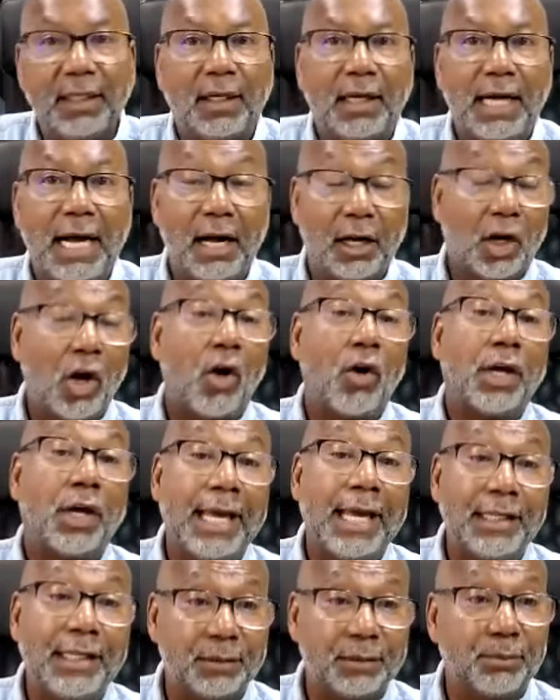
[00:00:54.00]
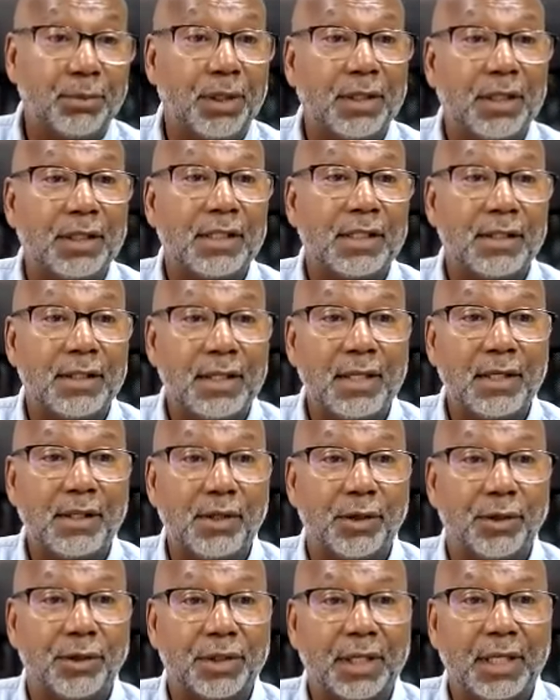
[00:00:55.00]
our Caucasian brothers and
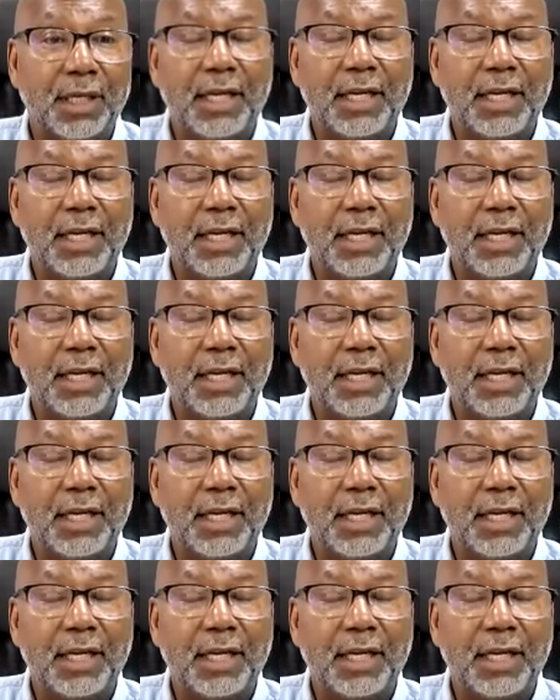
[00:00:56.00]
sisters.